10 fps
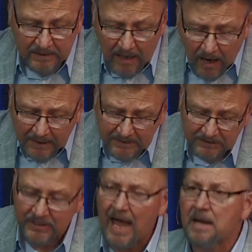God
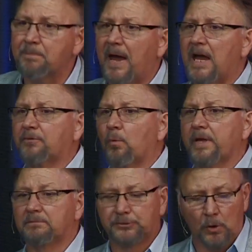designed pathway
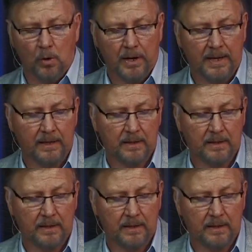of joy.